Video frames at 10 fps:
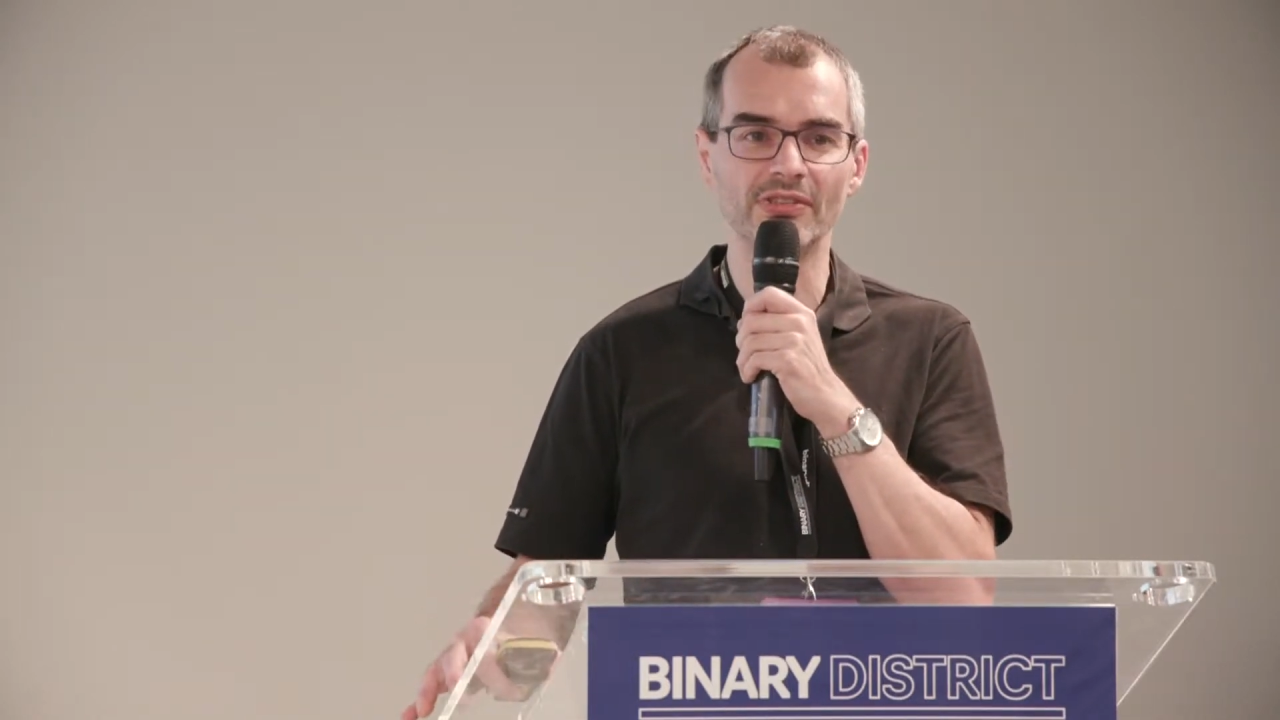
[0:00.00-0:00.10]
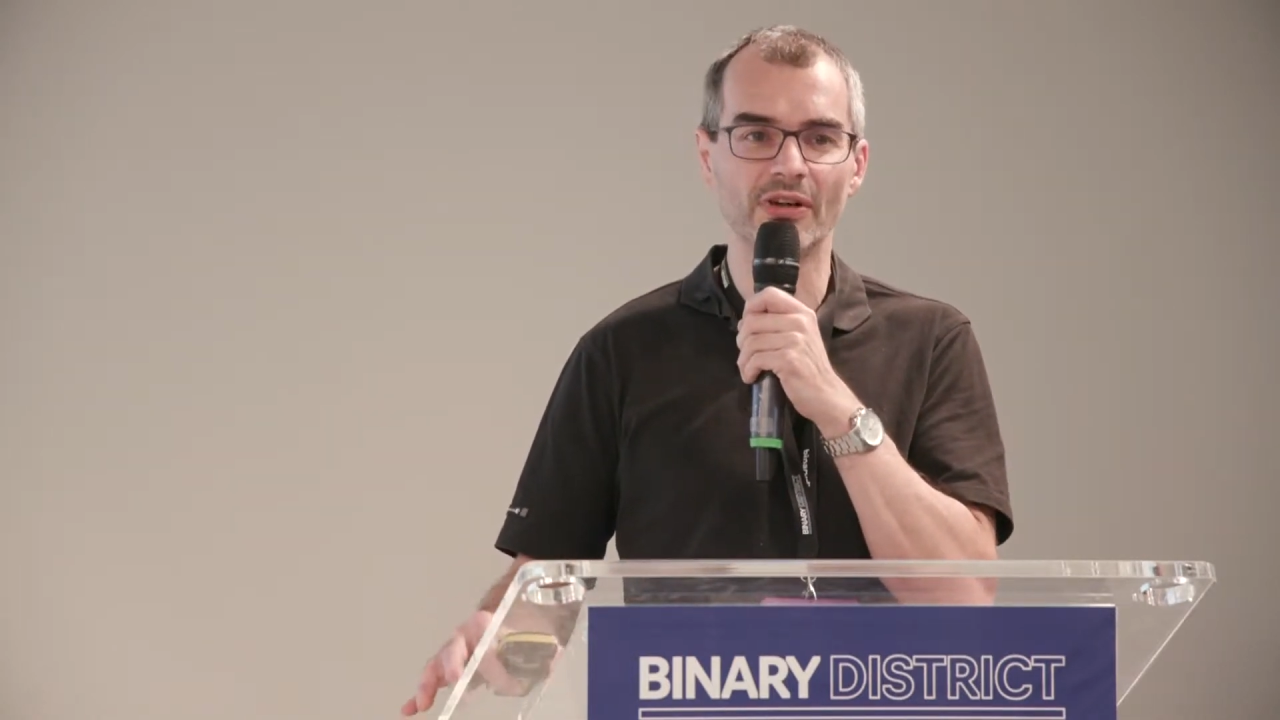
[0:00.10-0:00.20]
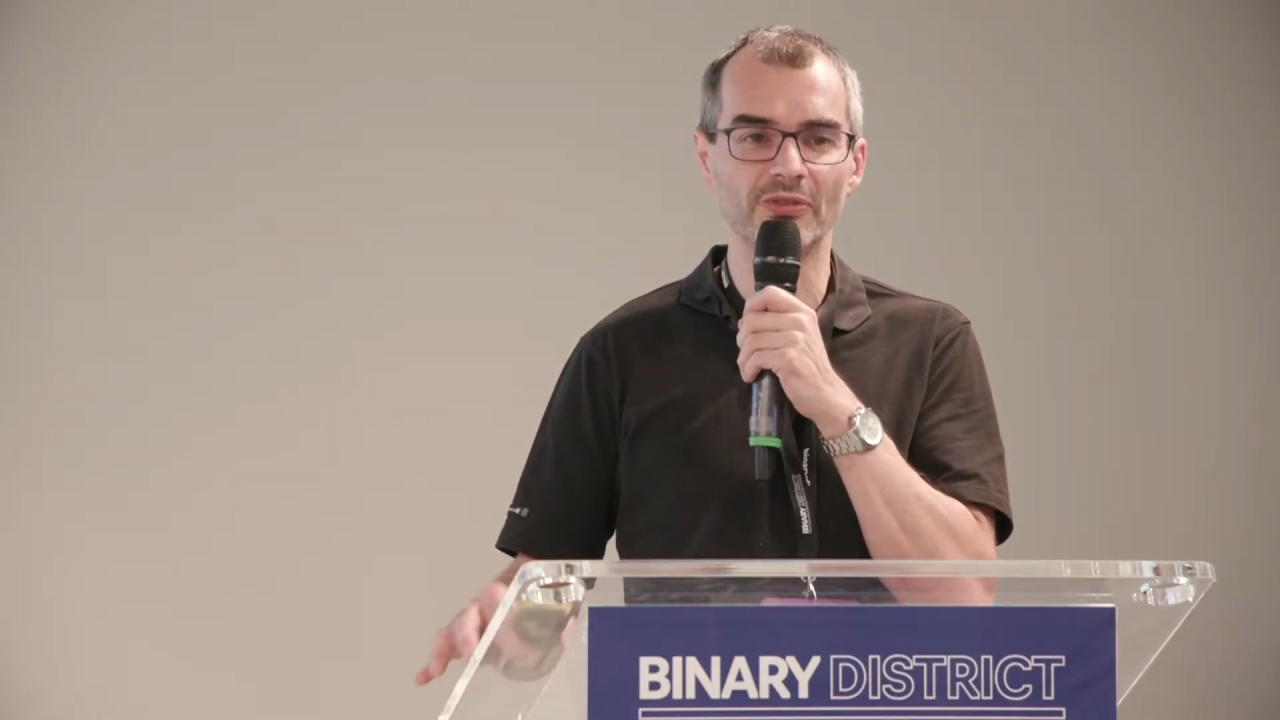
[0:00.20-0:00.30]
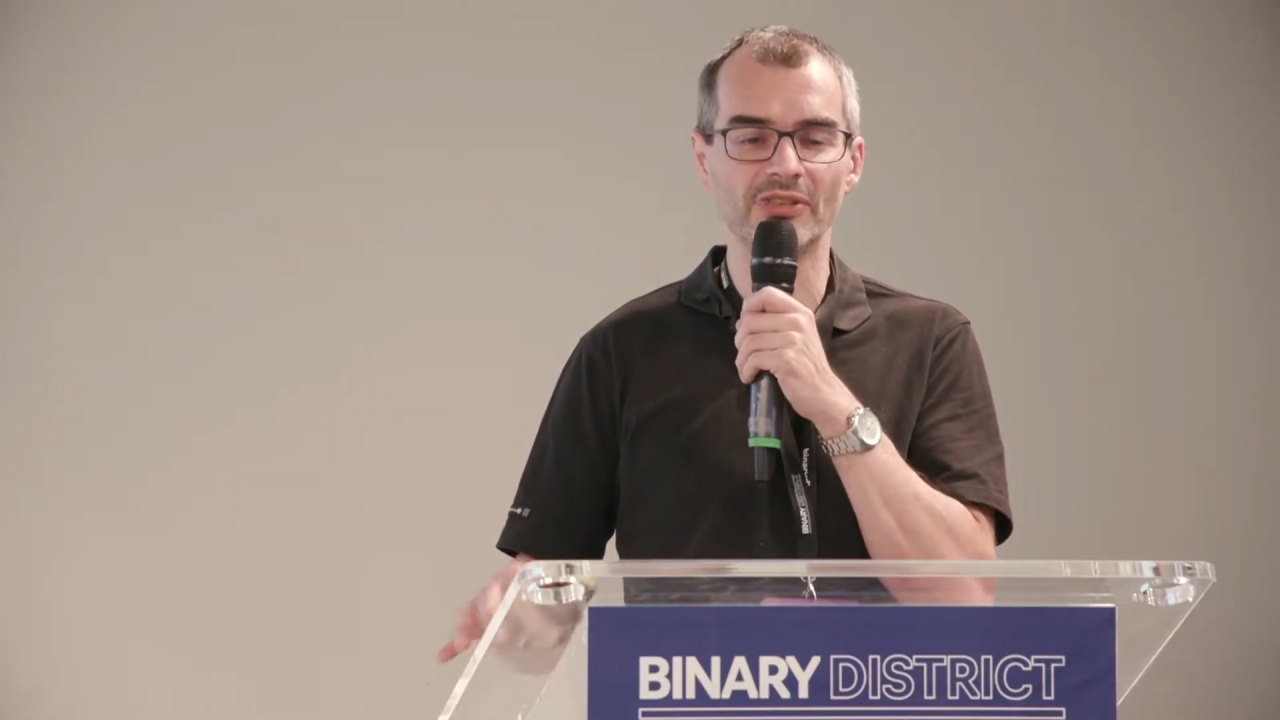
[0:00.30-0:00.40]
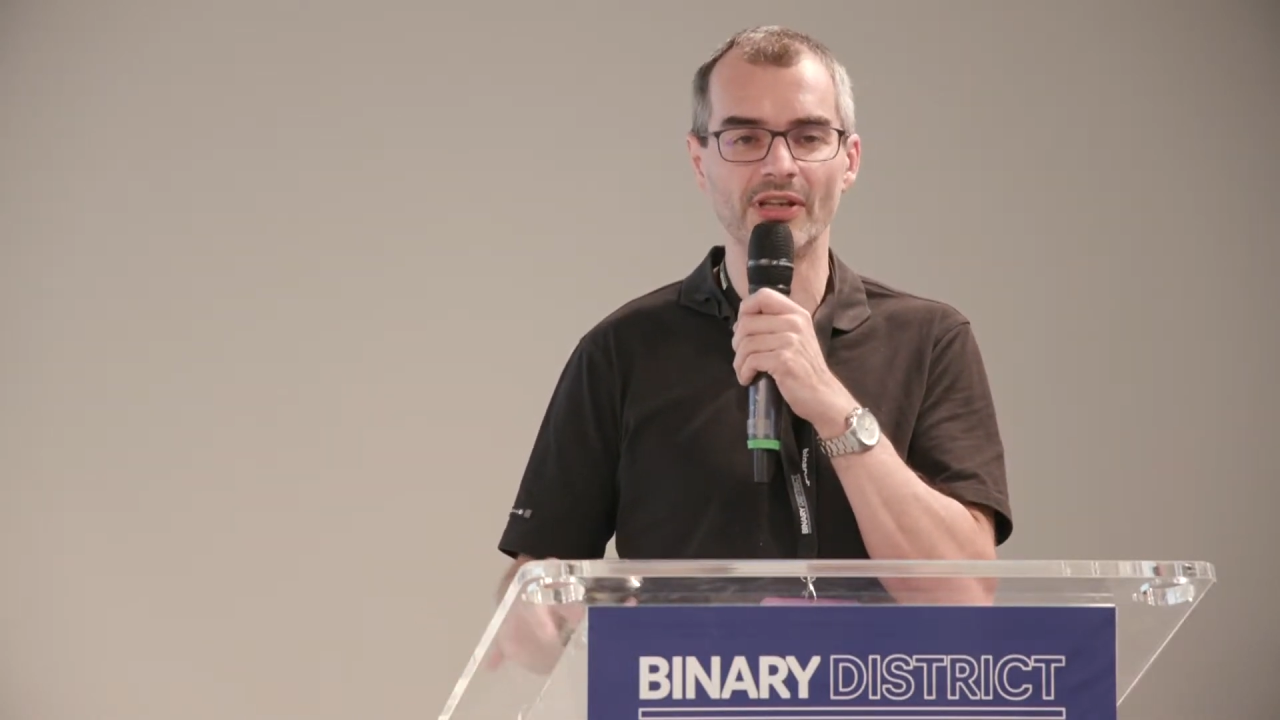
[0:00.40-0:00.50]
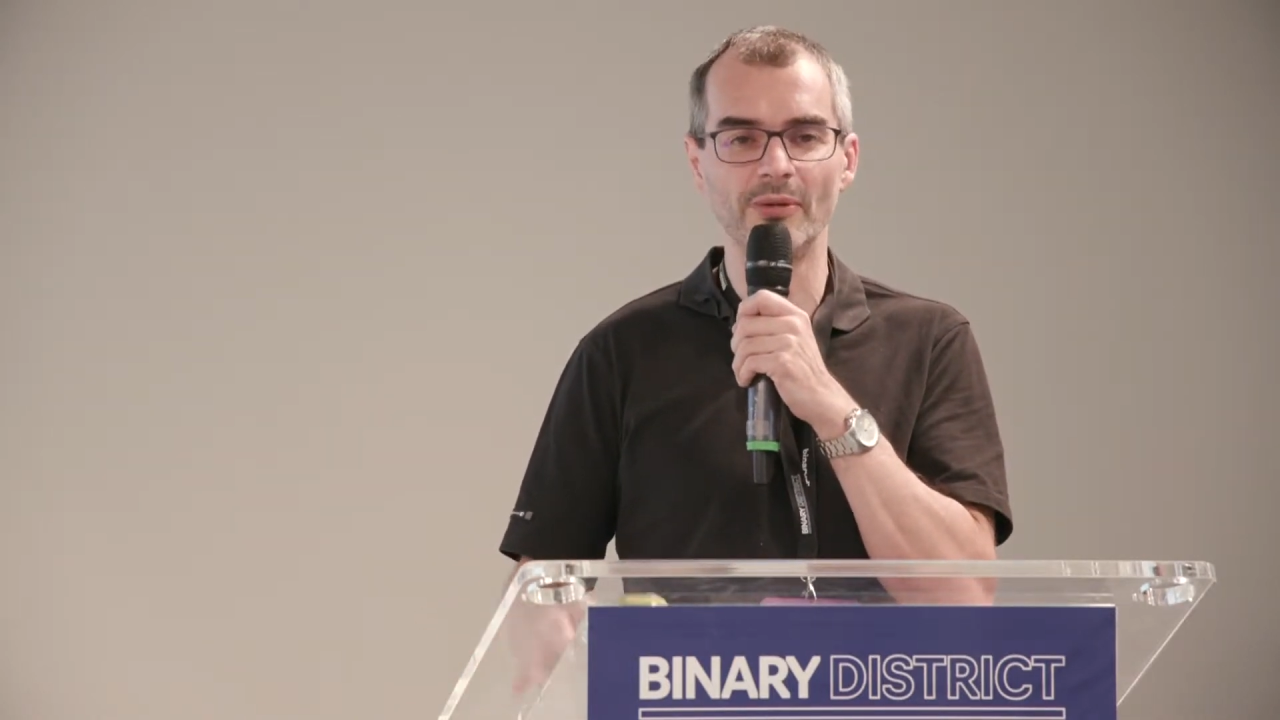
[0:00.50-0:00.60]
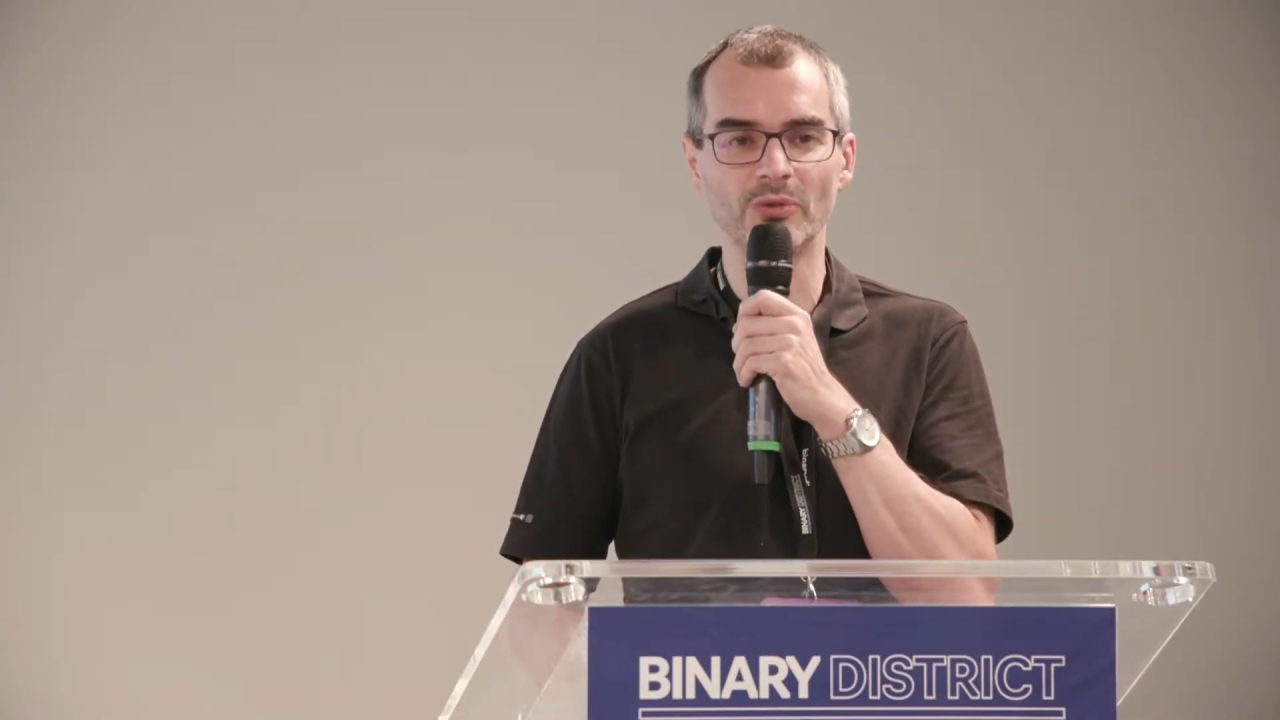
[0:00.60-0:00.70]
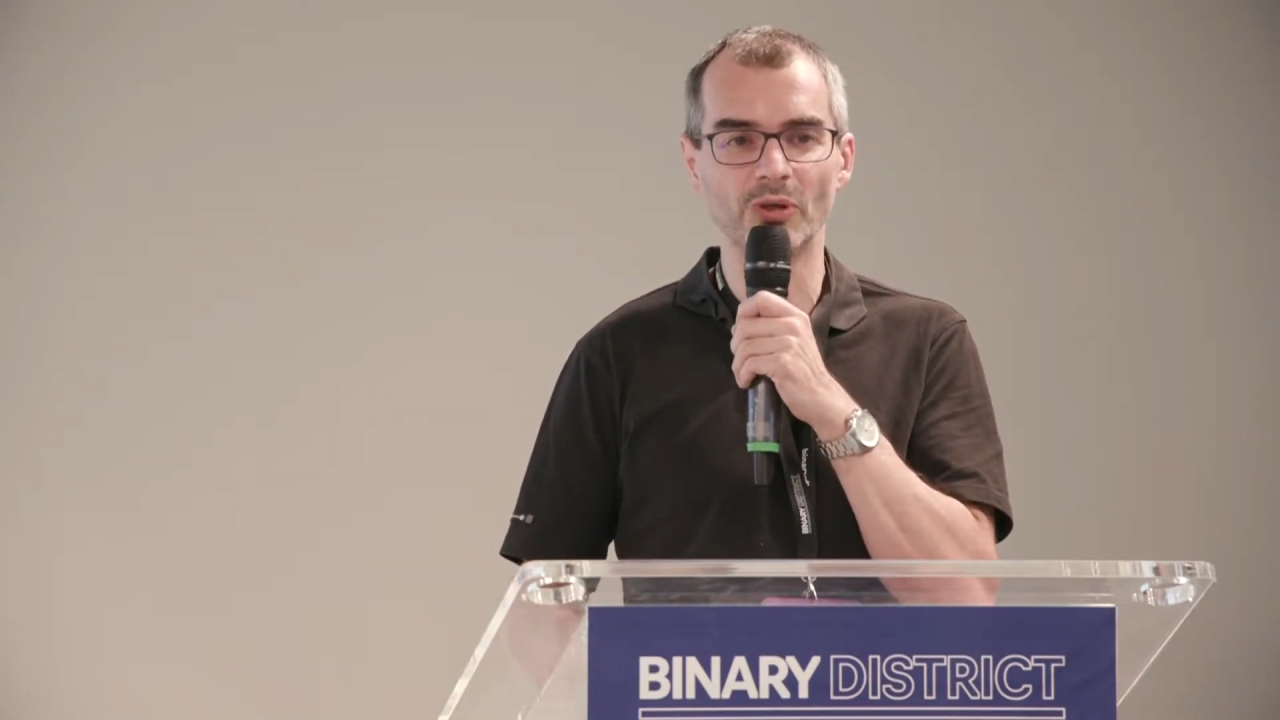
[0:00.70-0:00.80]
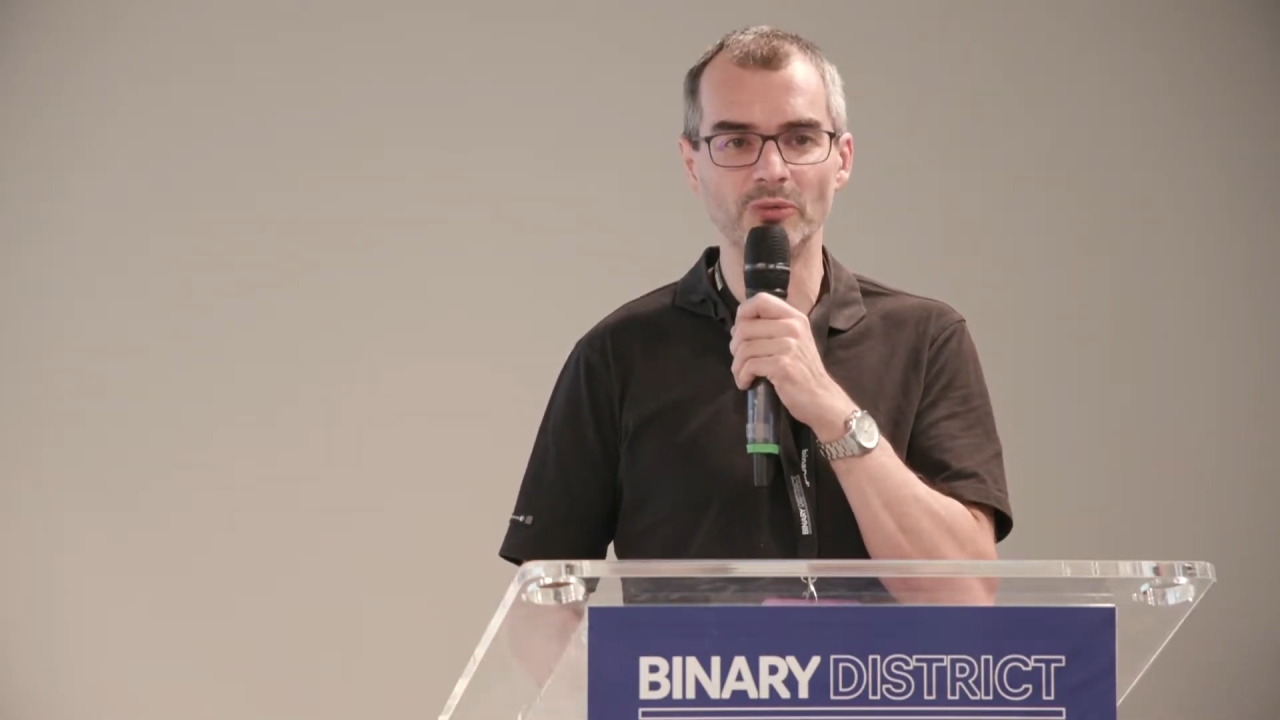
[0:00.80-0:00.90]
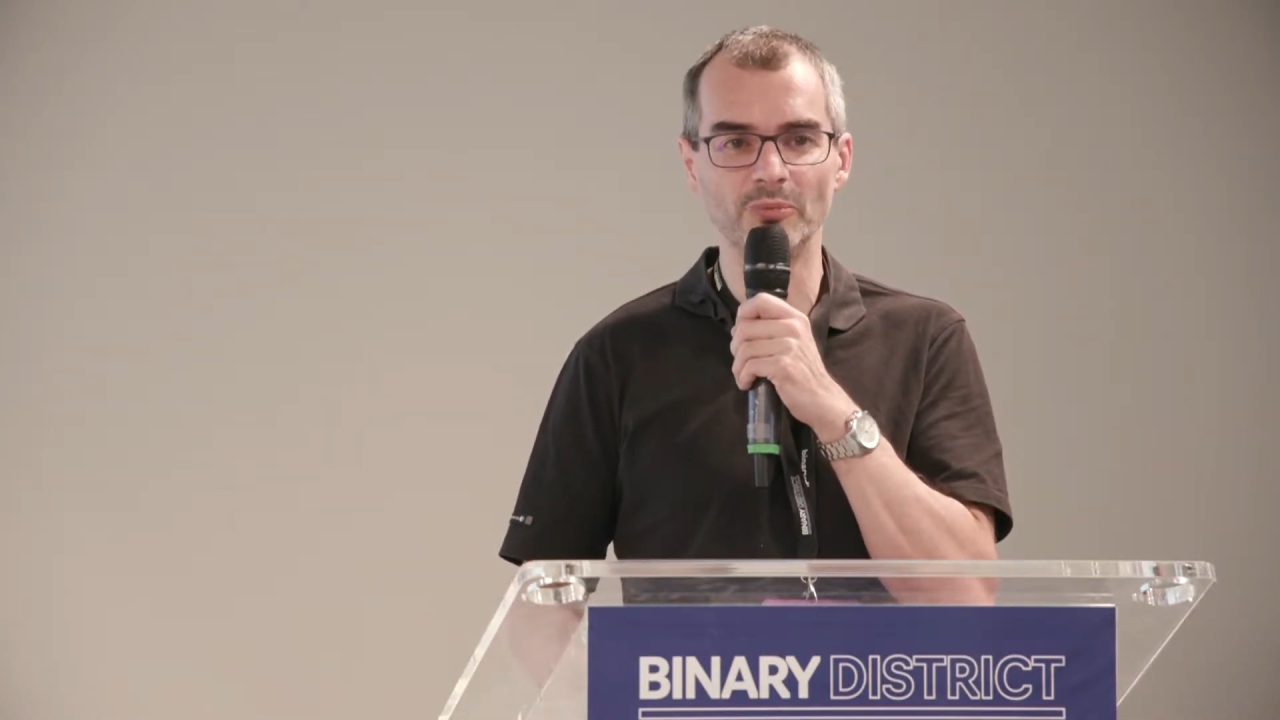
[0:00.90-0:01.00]
of the same
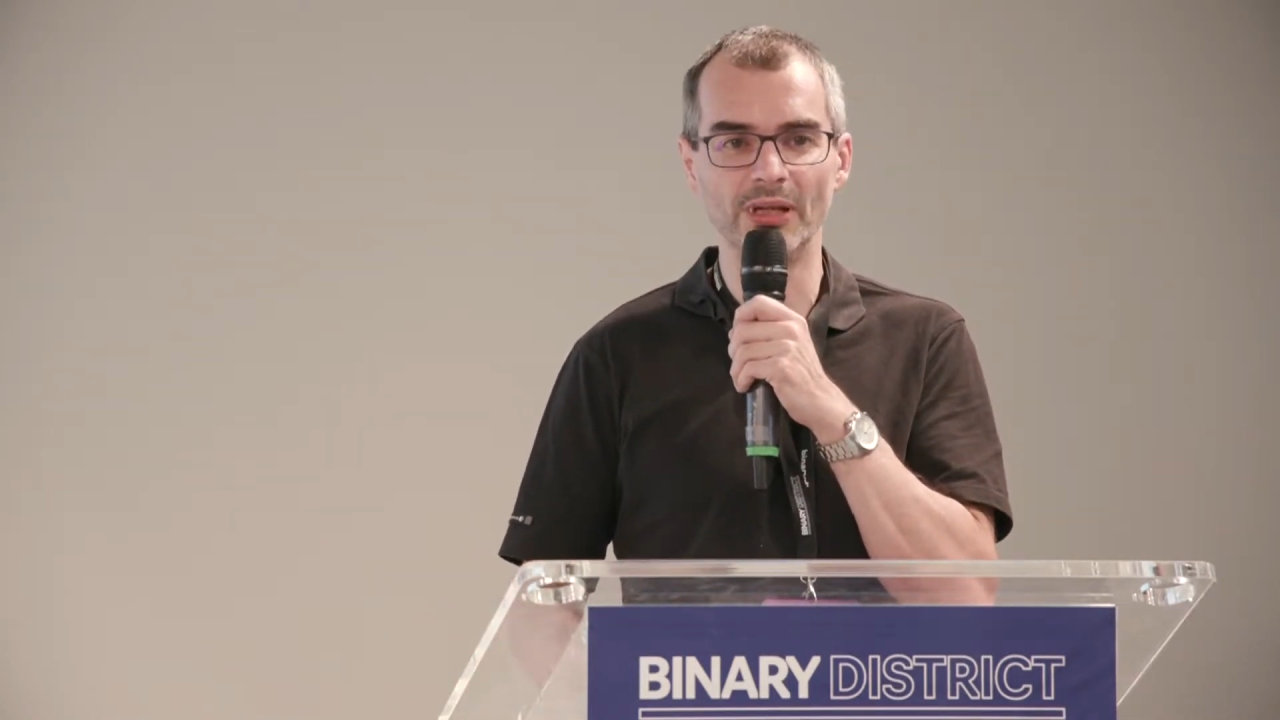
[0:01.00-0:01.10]
code